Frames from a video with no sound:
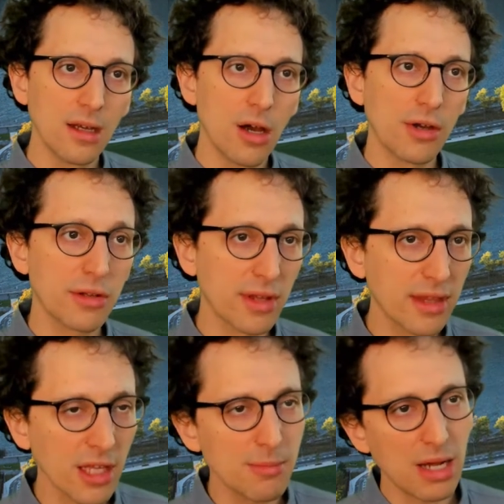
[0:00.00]
Okay, so the
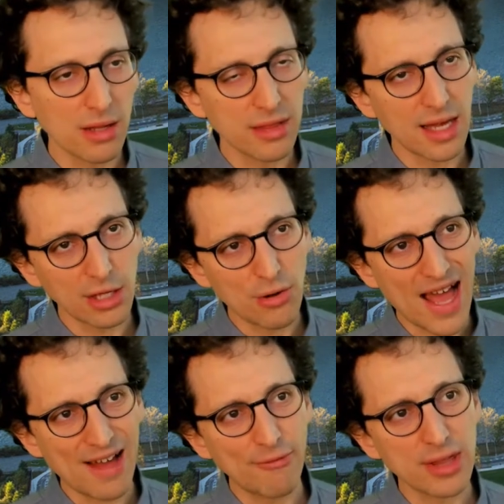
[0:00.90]
CerealBar scenario
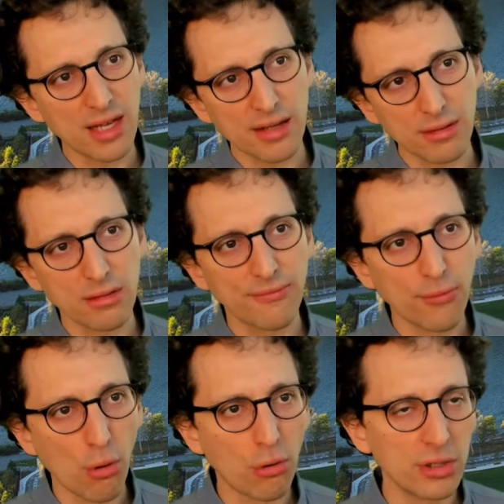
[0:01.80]
emphasizes
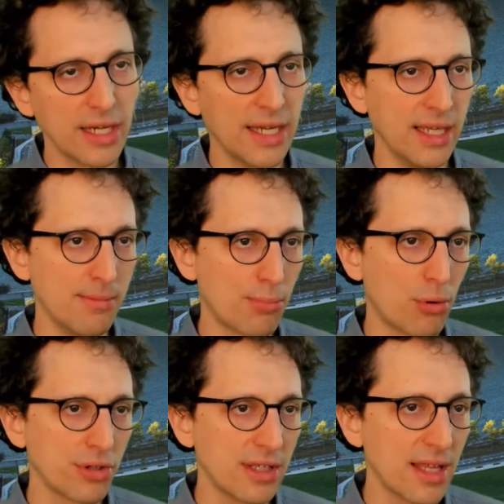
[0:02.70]
4
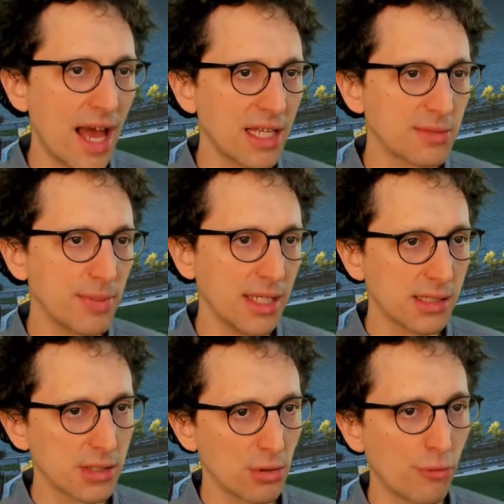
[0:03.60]
important
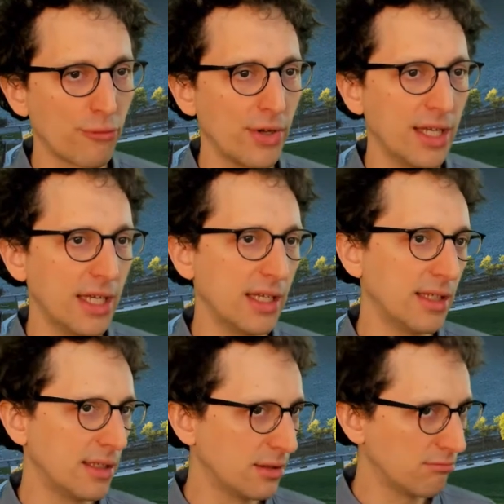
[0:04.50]
aspects of
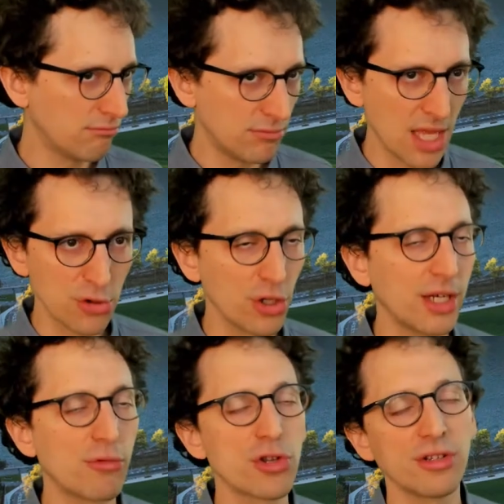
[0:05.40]
natural
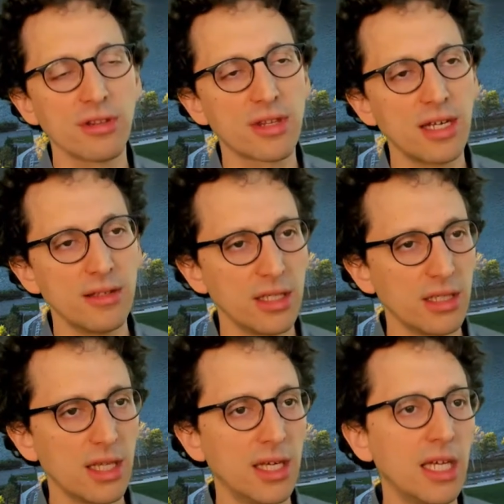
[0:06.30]
language understanding
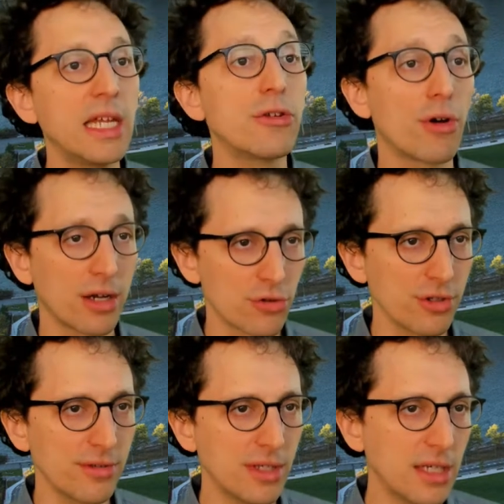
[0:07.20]
in
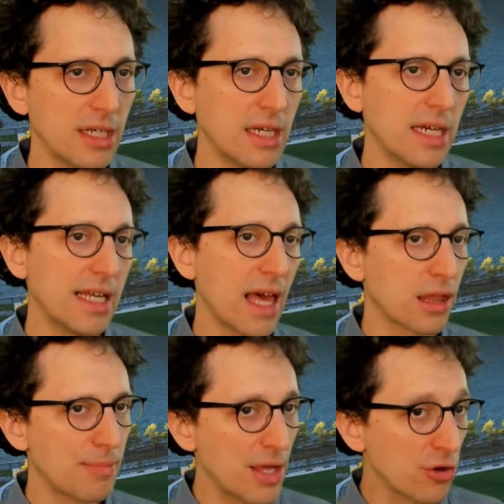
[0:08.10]
interaction. It has
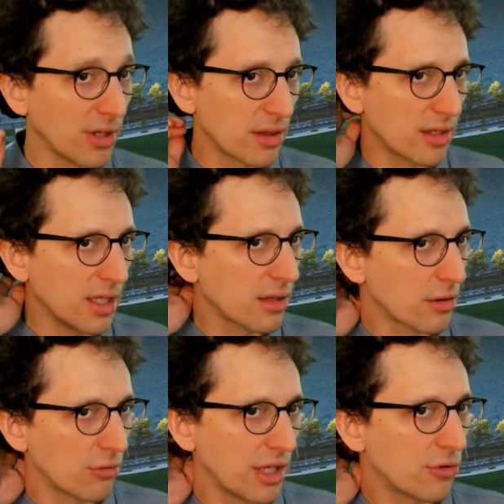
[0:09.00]
spatial reasoning,
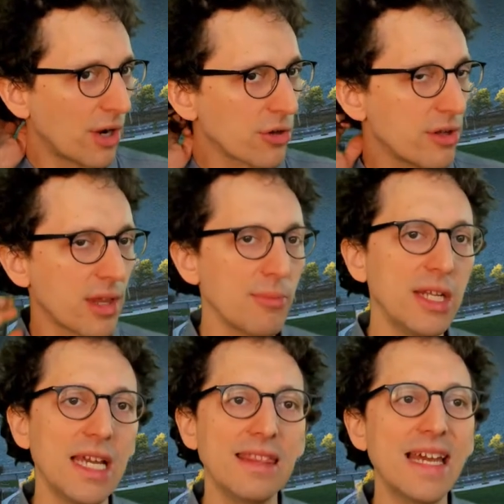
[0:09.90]
so the interaction is
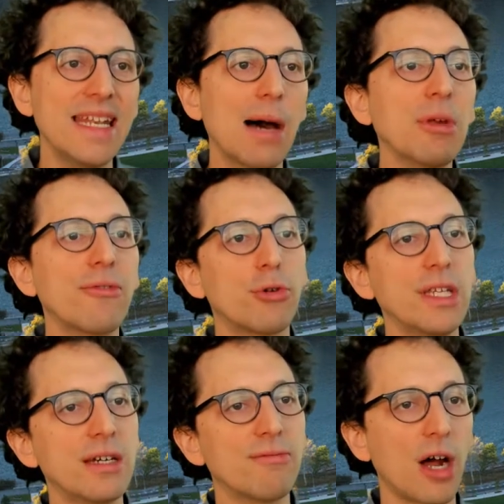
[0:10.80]
happening in dynamic
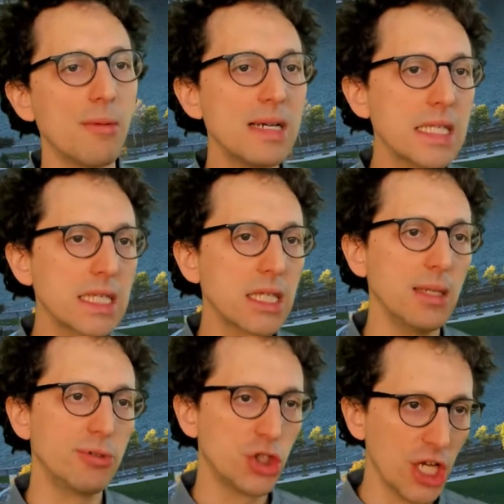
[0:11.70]
3D environment that
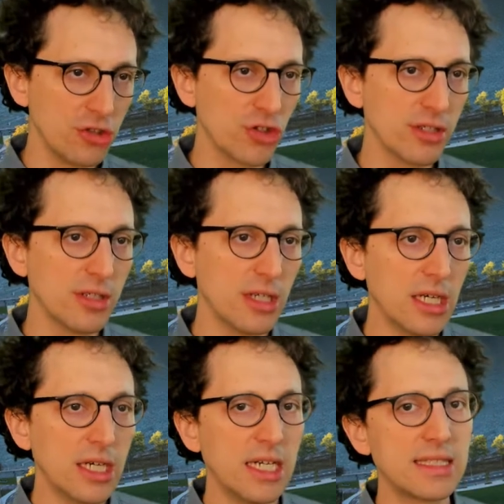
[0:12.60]
keeps changing.
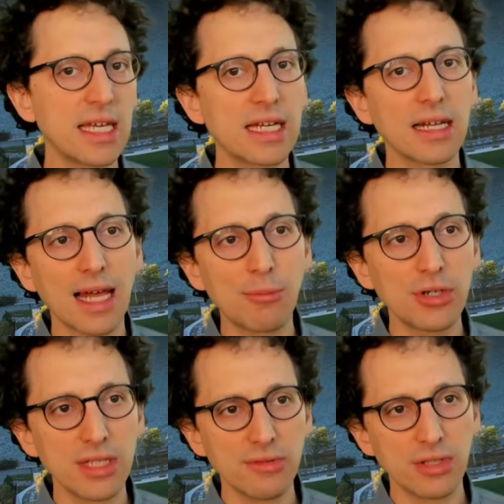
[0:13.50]
It's a
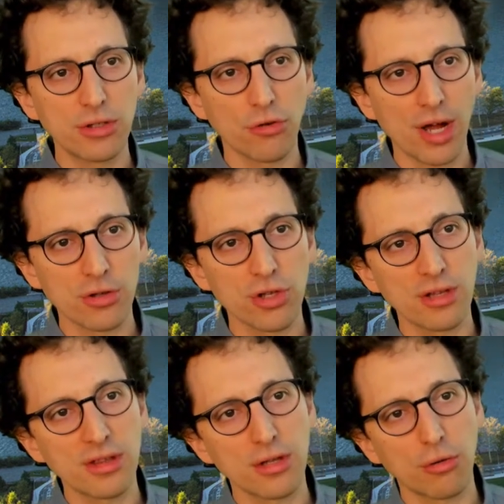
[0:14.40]
collaborative
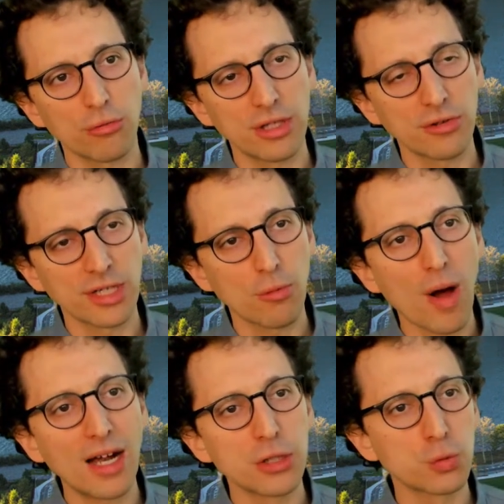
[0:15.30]
interaction, so it
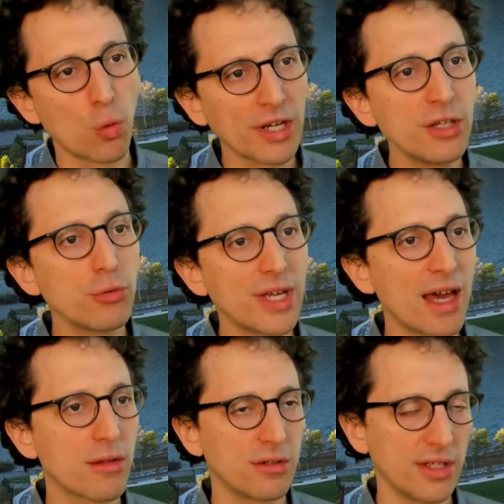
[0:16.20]
requires working
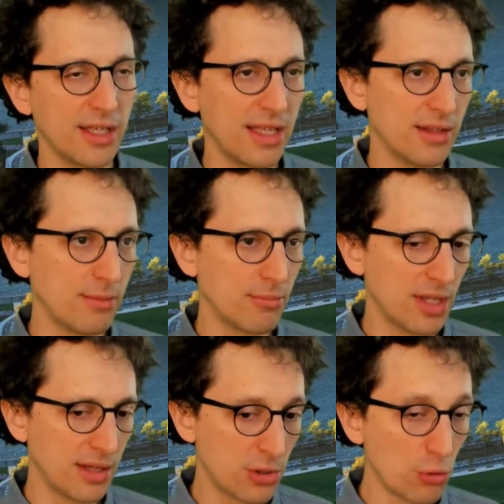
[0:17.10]
together,
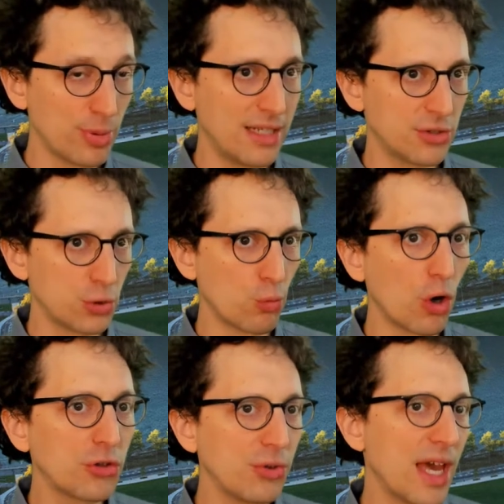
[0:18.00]
the 2 players to
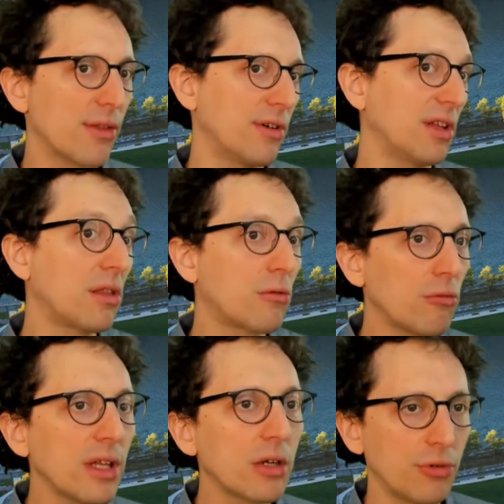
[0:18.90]
work together, and this is
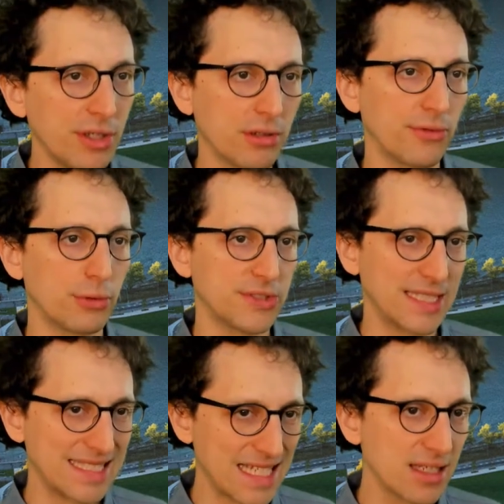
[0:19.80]
really critical for
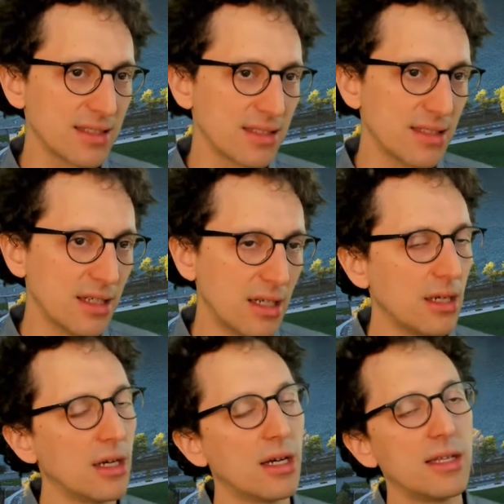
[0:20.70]
success.
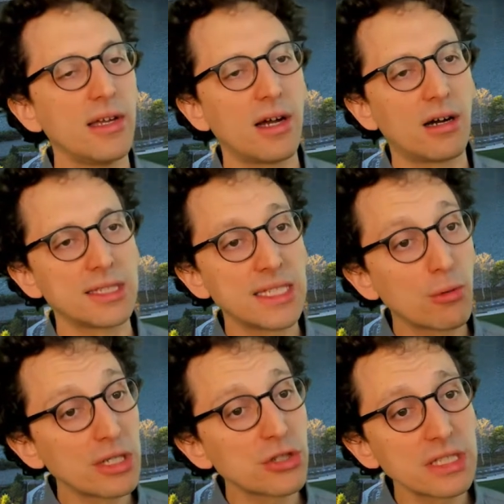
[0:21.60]
There are
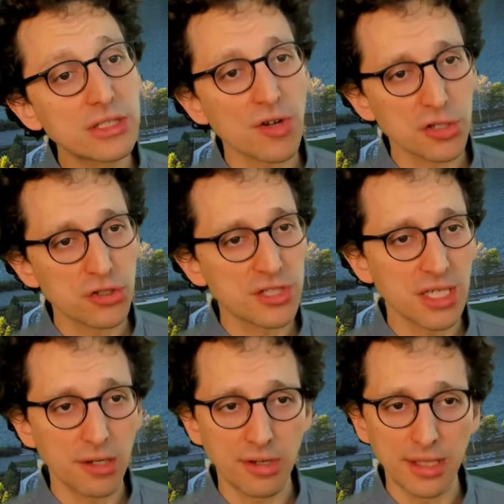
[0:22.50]
sequential instructions
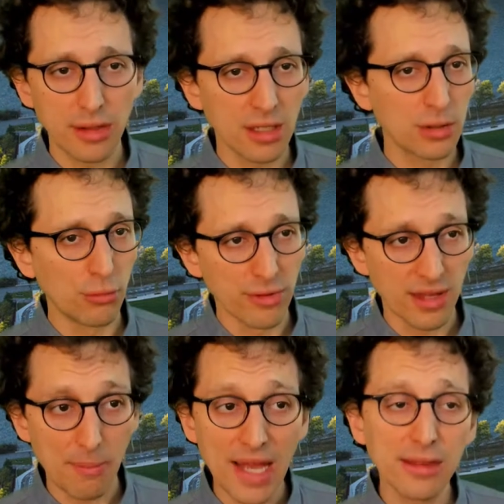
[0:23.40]
here, and this includes
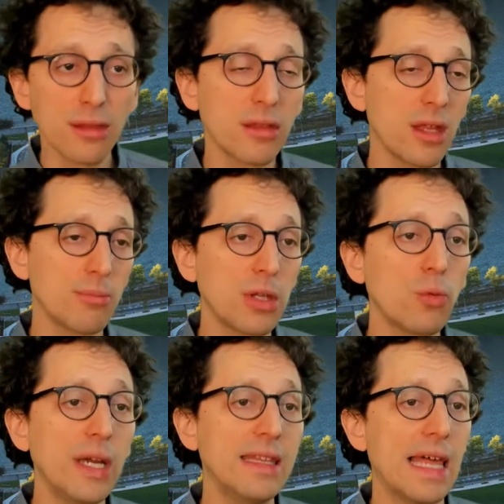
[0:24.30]
dependencies
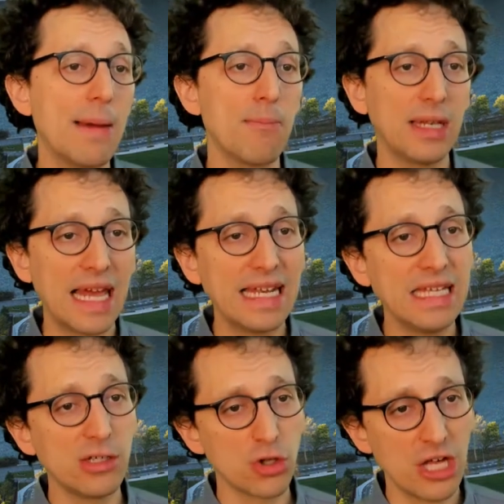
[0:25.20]
between them,
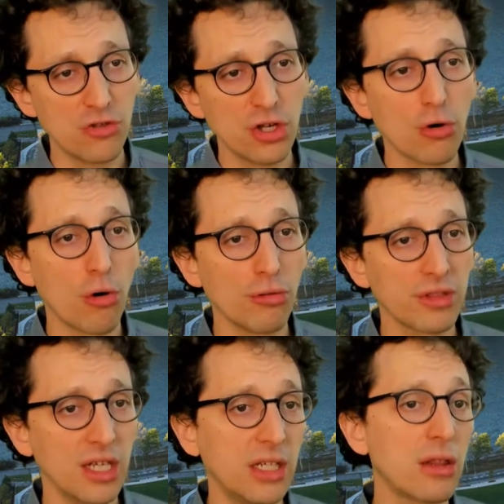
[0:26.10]
planning, changing
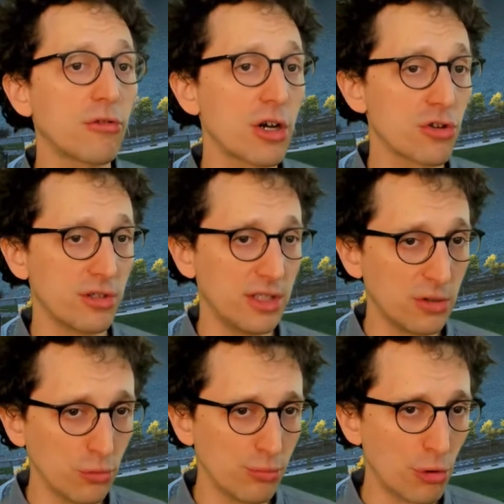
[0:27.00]
goals, and instructions that
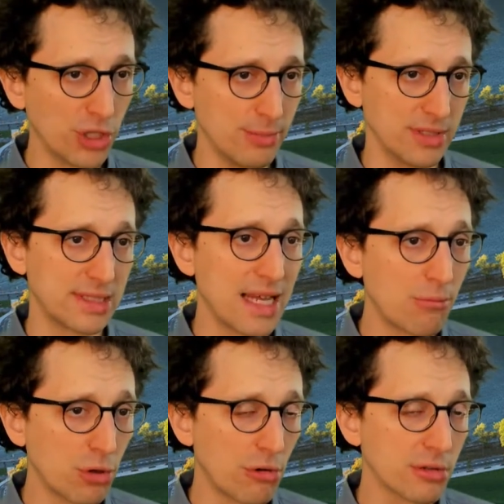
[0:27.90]
include multiple
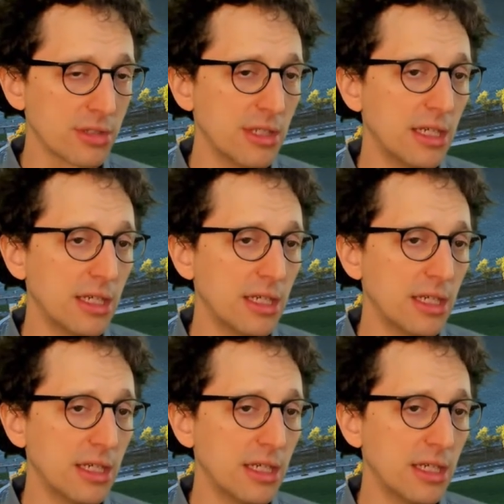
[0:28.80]
sub-goals.